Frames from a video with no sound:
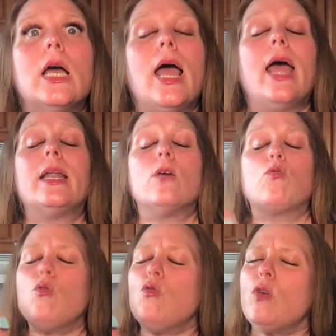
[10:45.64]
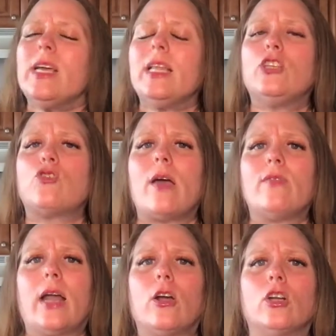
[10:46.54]
And really drive
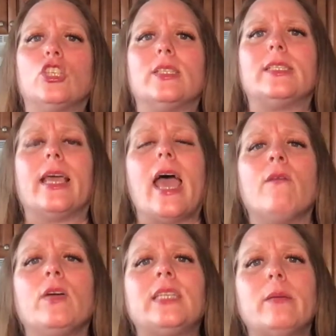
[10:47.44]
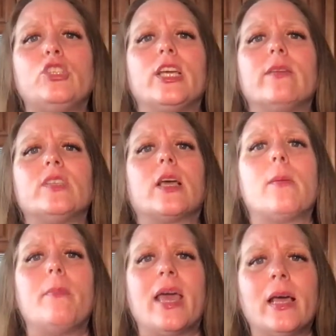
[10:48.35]
that urgency. Every time she gives a
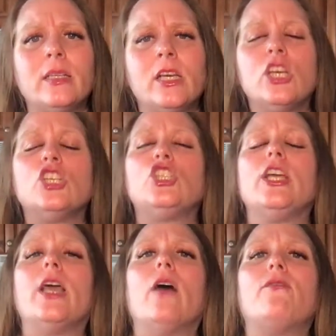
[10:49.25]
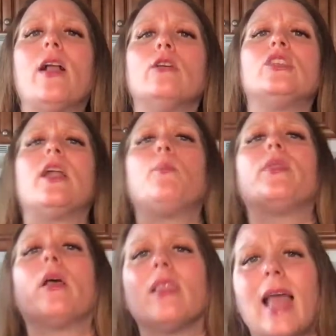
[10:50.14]
command, she follows it up
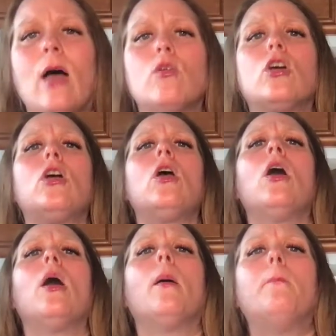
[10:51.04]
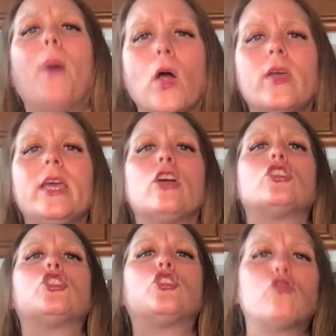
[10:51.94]
with a louder, barkier,
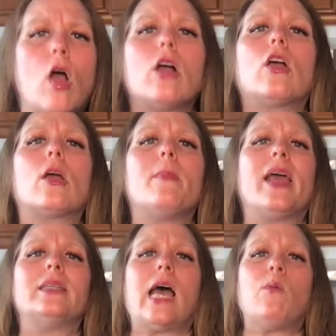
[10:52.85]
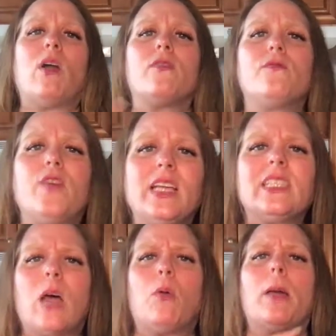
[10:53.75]
stronger command. I want a
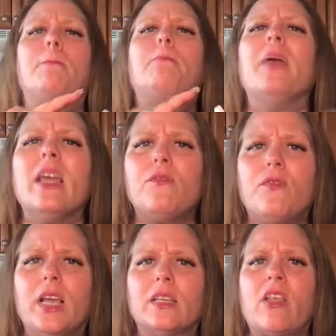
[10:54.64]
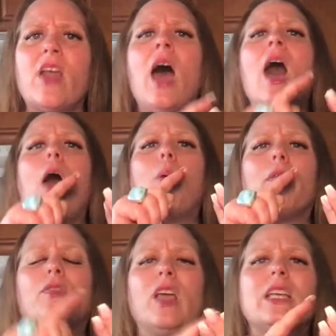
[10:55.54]
feast. I want a bean feast. I
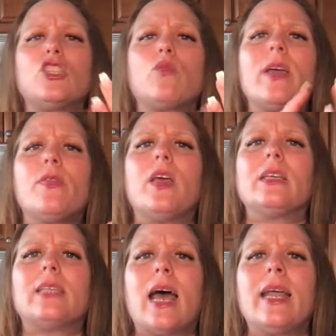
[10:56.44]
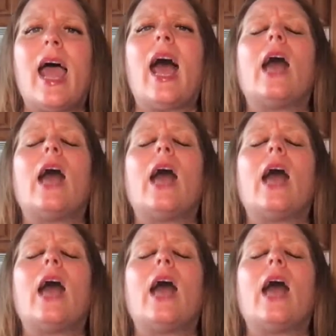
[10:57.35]
want these 3 things at it.